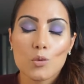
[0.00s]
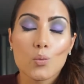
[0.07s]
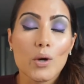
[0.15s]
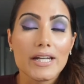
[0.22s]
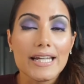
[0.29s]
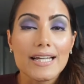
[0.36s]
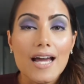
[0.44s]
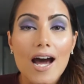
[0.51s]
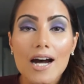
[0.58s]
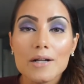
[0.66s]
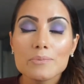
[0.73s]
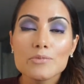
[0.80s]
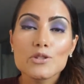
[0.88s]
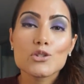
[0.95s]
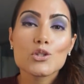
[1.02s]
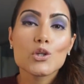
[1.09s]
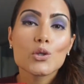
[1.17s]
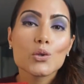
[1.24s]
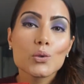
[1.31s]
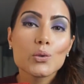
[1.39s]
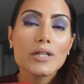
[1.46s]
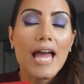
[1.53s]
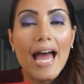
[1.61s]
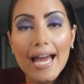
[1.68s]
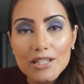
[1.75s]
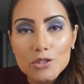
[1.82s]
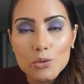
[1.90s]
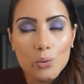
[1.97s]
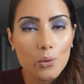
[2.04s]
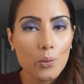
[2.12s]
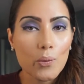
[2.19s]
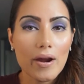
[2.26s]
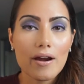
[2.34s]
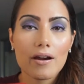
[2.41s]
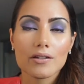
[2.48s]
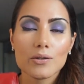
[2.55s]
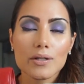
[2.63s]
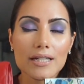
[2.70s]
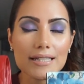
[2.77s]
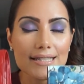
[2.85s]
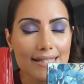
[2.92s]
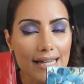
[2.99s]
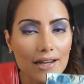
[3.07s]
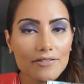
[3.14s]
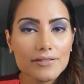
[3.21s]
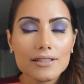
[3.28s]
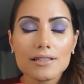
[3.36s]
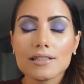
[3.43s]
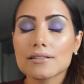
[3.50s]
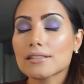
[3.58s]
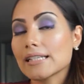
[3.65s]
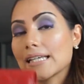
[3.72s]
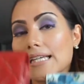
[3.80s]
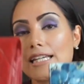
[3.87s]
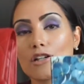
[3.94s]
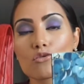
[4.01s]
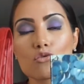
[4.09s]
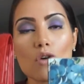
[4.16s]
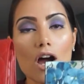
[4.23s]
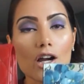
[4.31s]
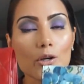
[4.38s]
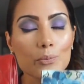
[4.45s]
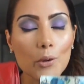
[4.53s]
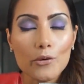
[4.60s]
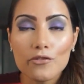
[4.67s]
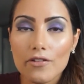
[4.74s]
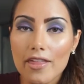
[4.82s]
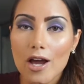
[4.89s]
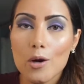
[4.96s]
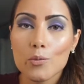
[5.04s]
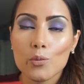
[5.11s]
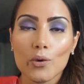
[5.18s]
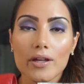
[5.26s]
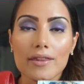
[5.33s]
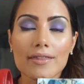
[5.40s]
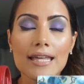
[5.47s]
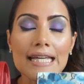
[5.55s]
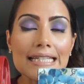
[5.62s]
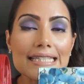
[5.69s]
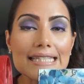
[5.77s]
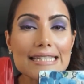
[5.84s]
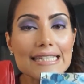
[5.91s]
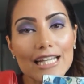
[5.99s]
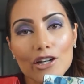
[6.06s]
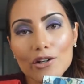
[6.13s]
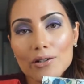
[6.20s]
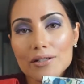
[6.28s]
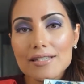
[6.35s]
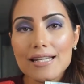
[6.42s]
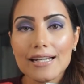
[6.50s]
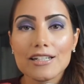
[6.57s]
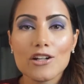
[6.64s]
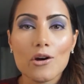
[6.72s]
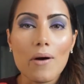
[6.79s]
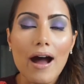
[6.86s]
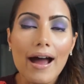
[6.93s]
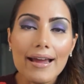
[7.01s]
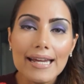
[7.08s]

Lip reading: When it comes to casual wear, you can definitely rock both of them with sneakers. I know I